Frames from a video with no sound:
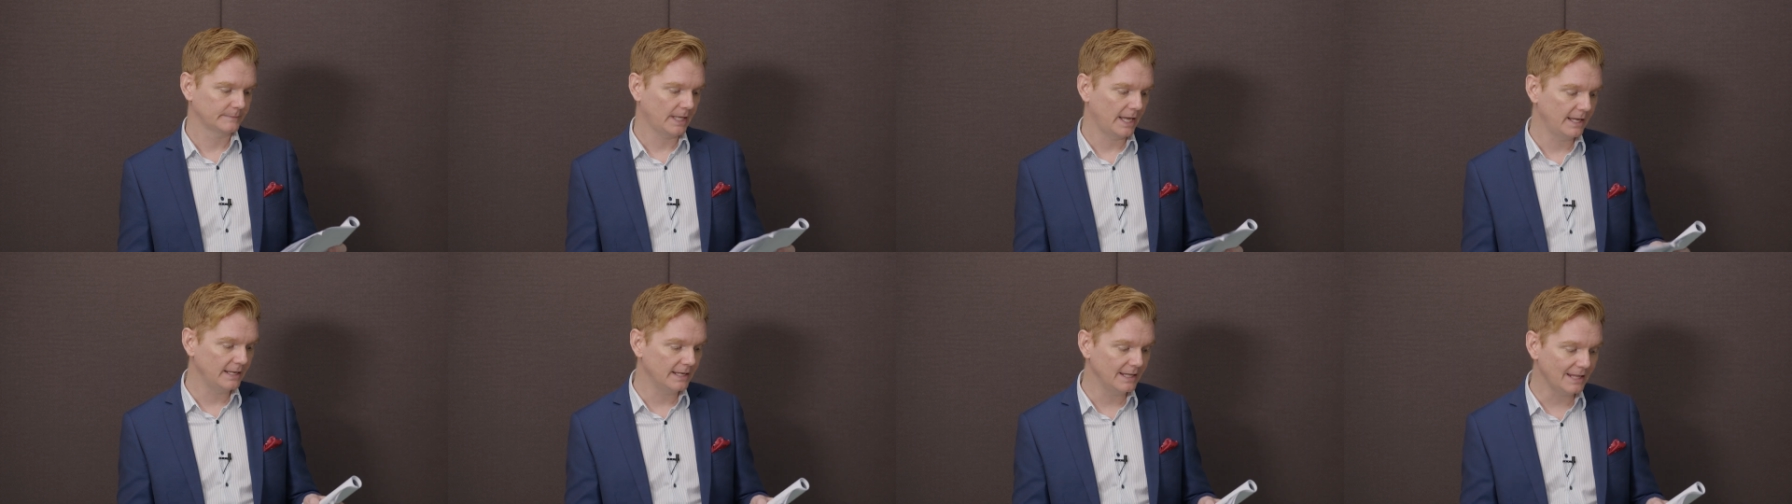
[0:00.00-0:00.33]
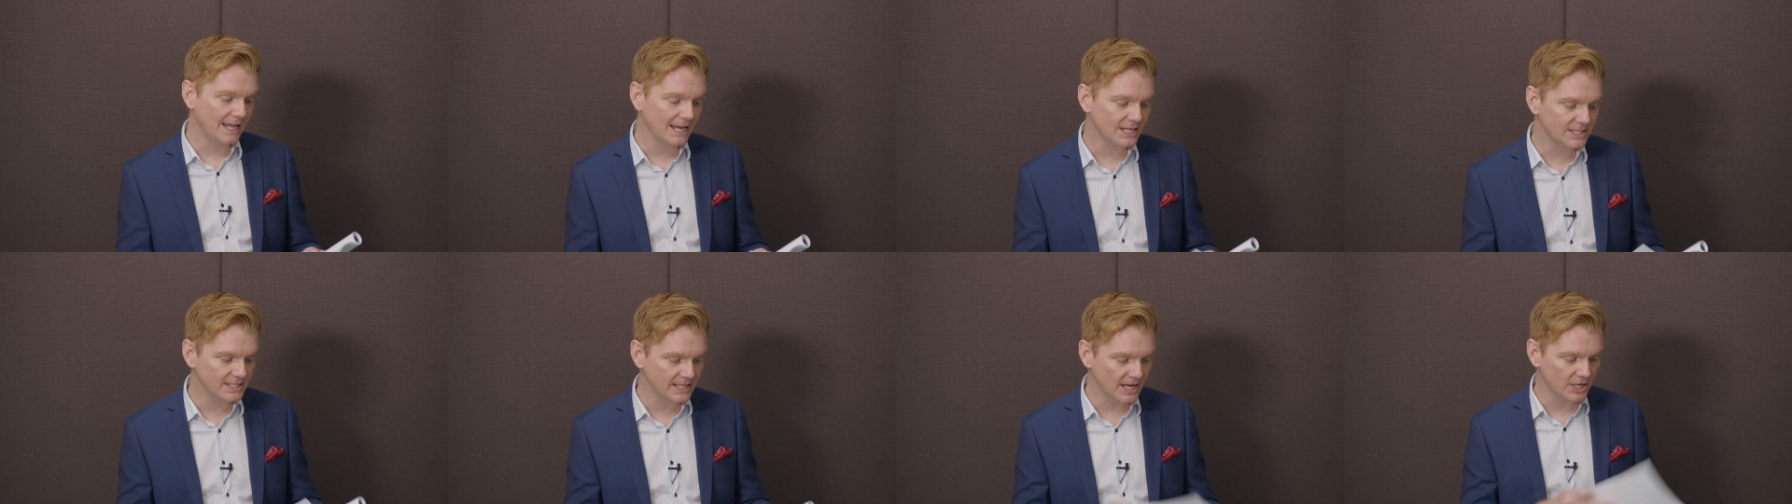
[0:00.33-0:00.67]
In the
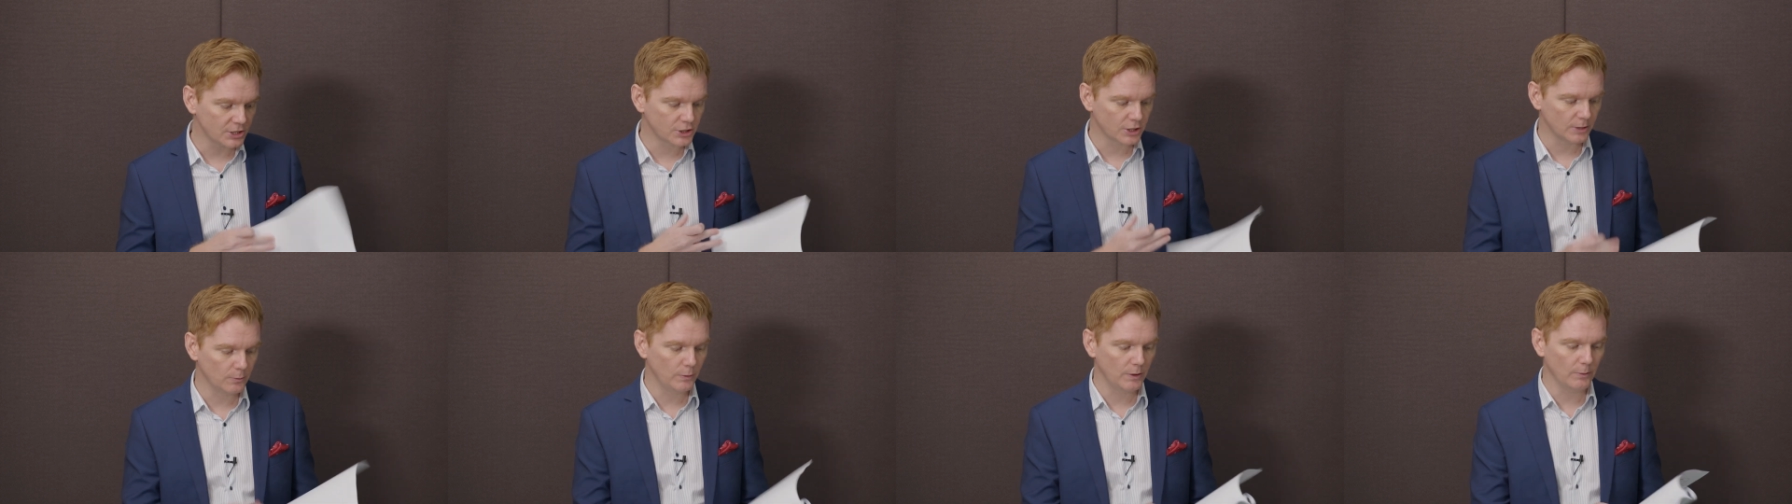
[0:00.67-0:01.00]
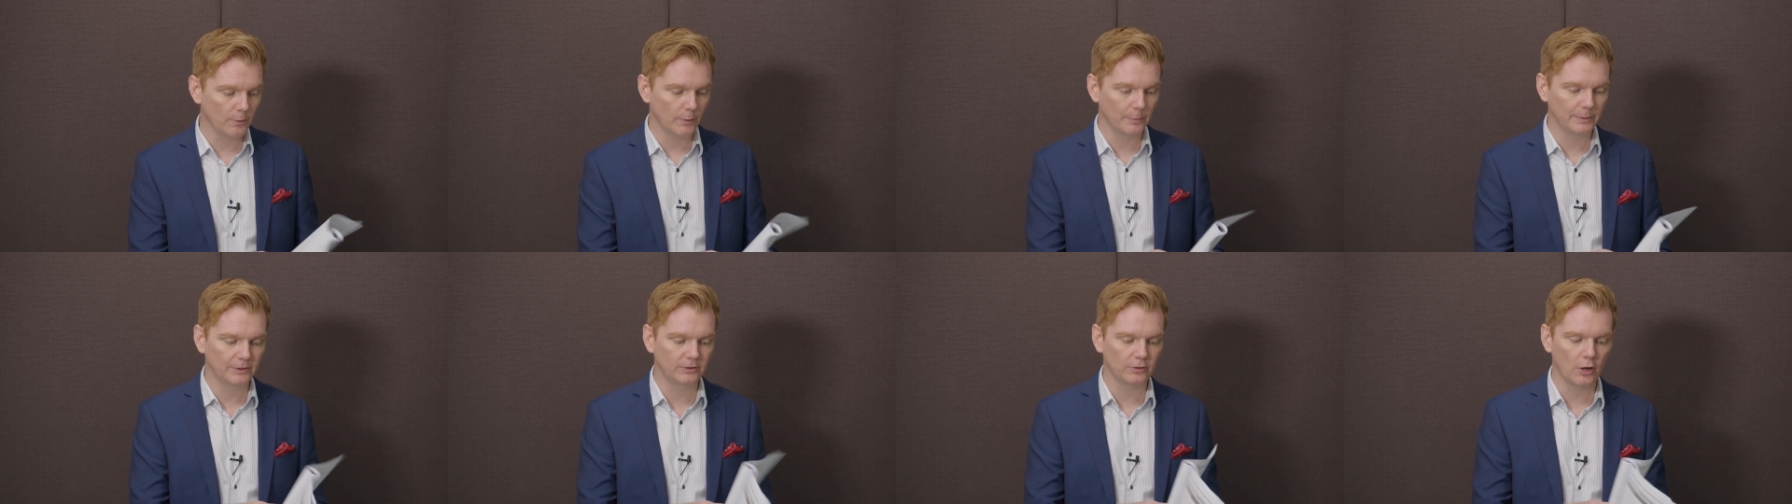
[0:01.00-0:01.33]
next session, we
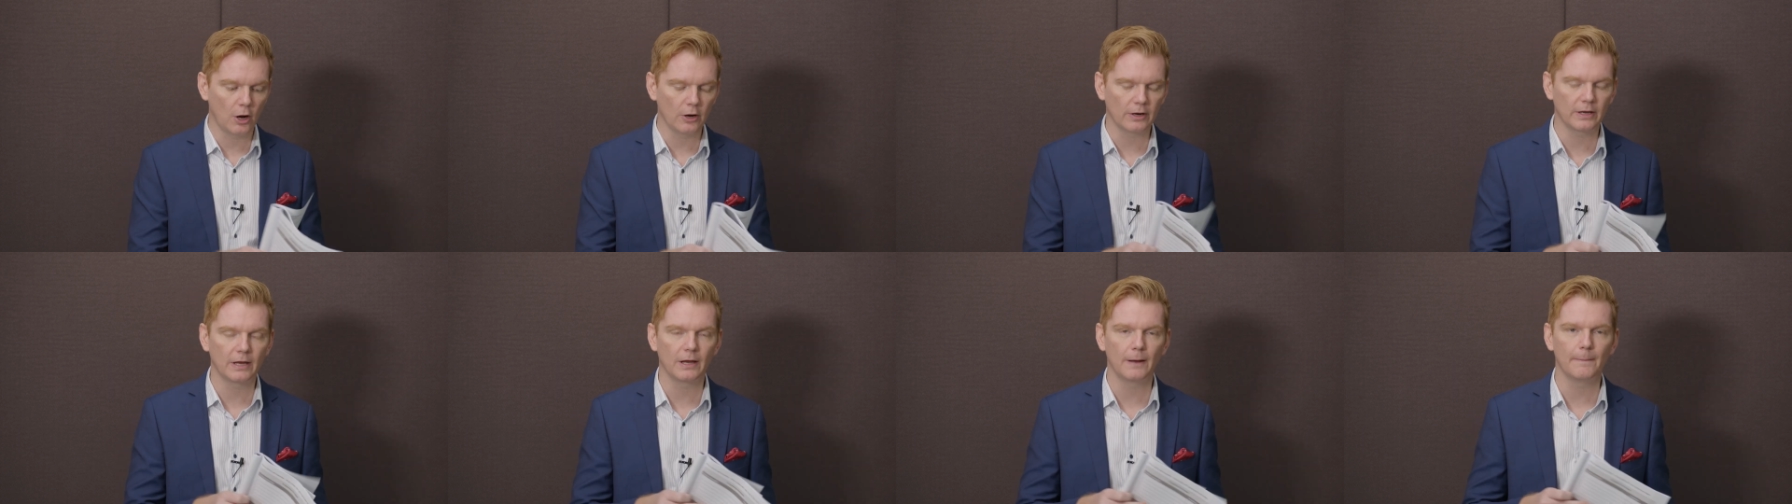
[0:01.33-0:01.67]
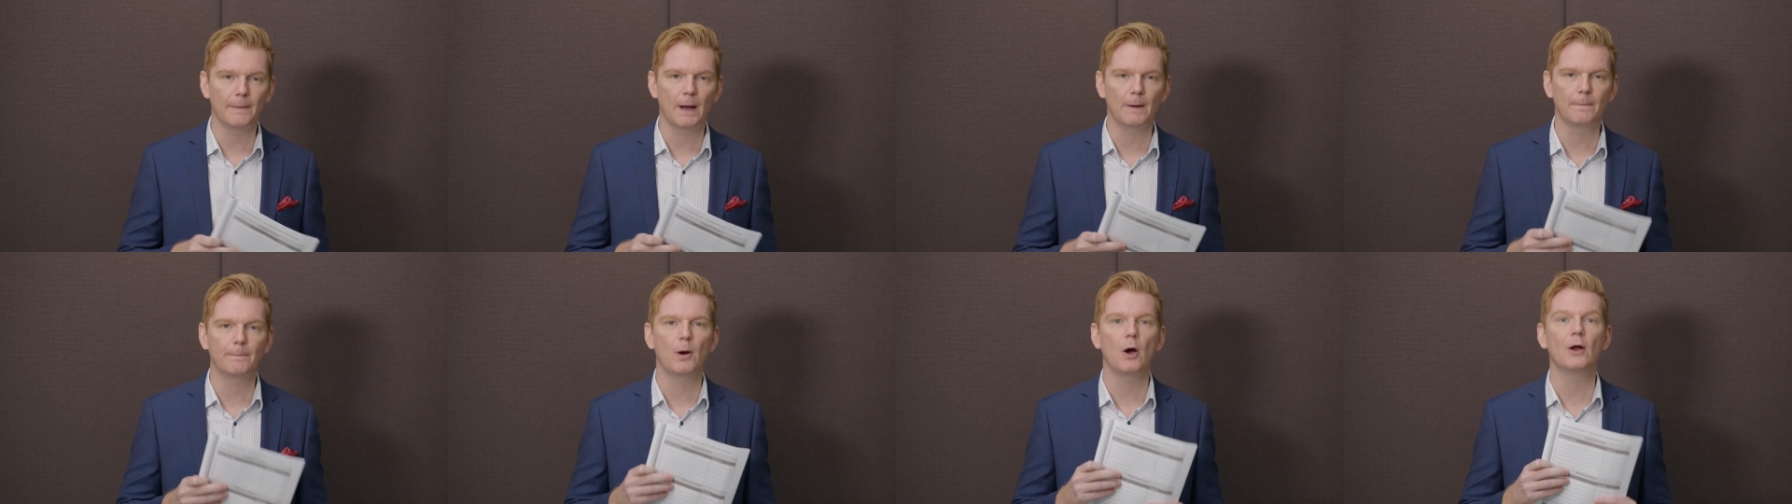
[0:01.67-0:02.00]
will be talking
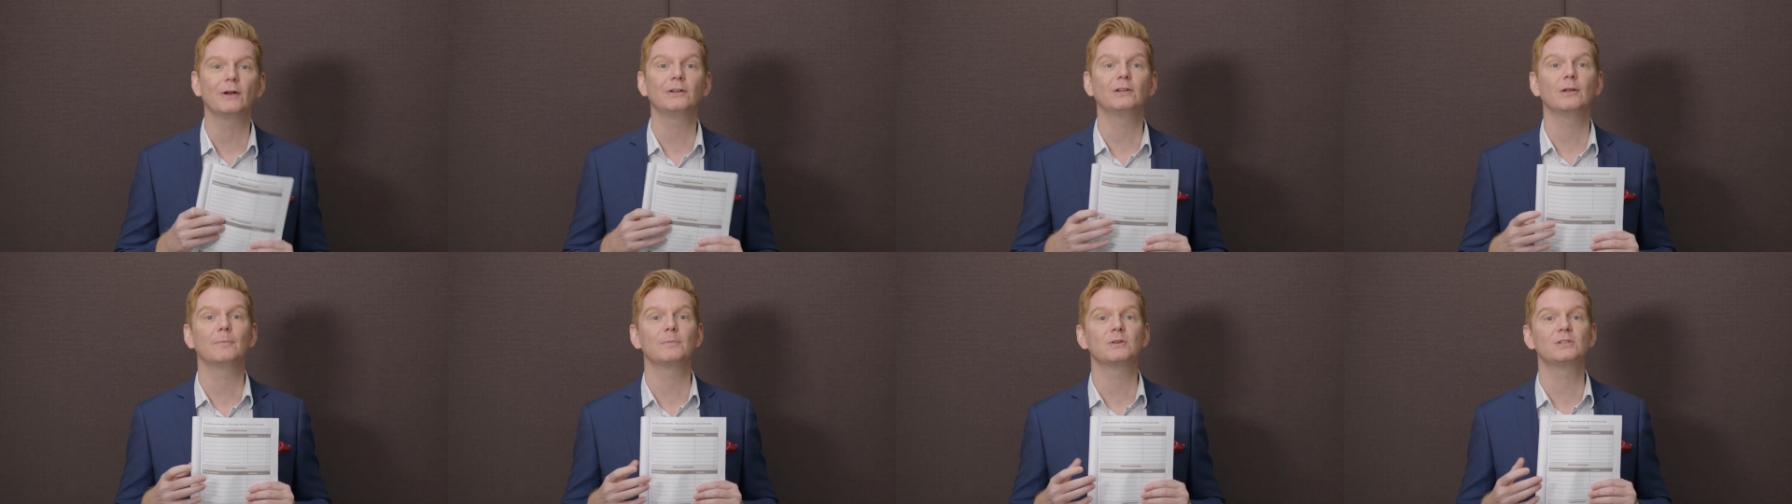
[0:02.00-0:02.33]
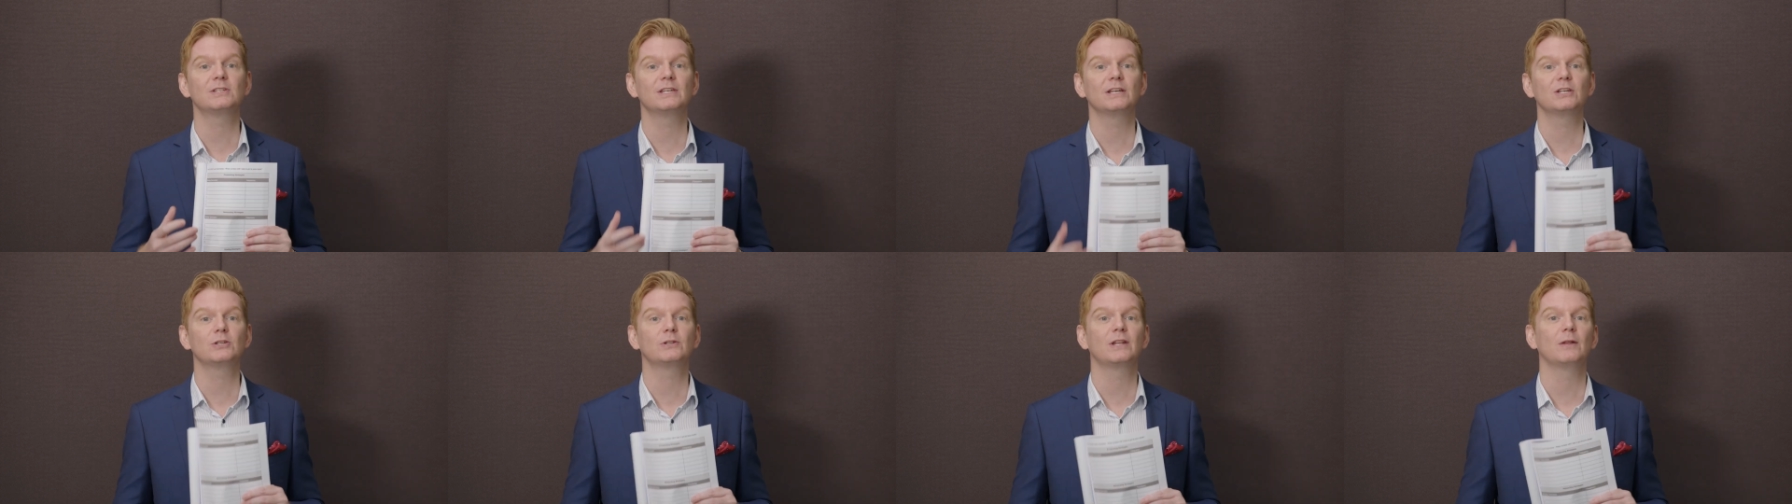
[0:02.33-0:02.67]
about part number
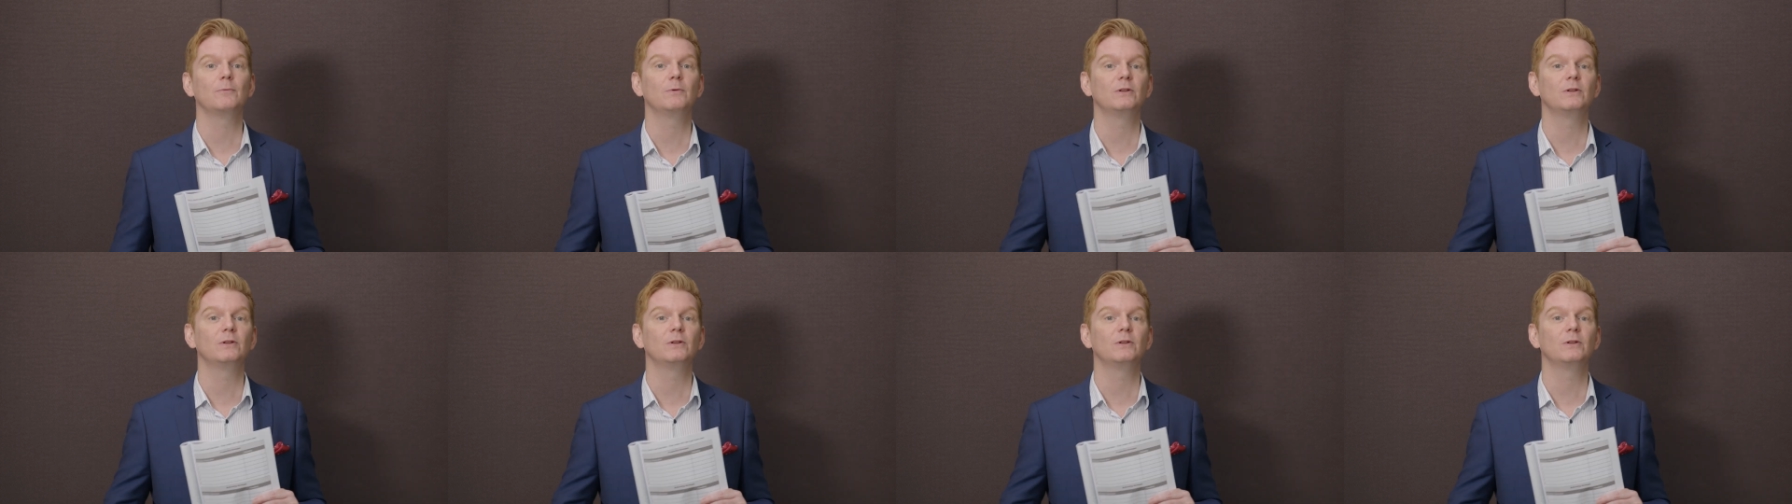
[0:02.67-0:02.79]
six that